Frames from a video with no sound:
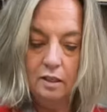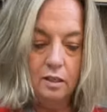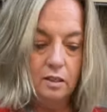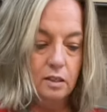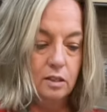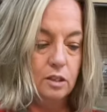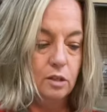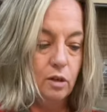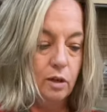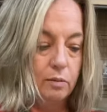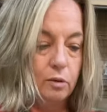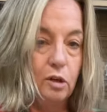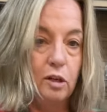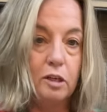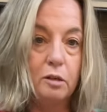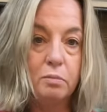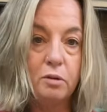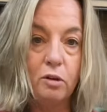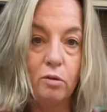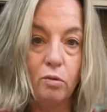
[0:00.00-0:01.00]
So I'm going to
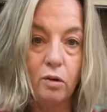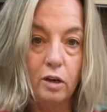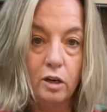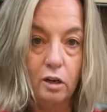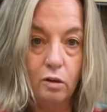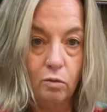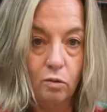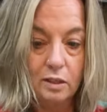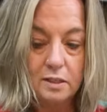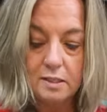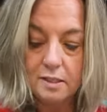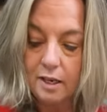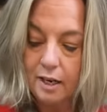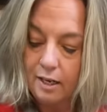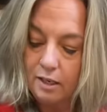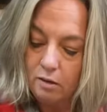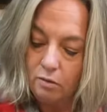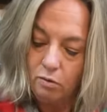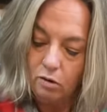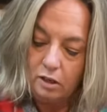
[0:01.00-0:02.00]
put one on one side
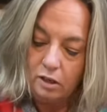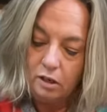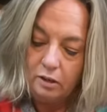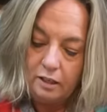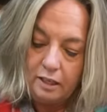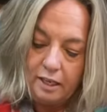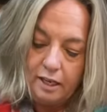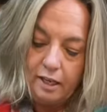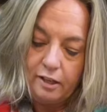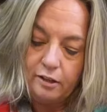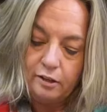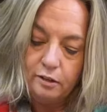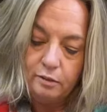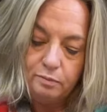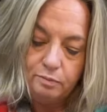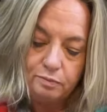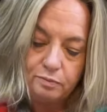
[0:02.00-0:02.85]
and one on the other.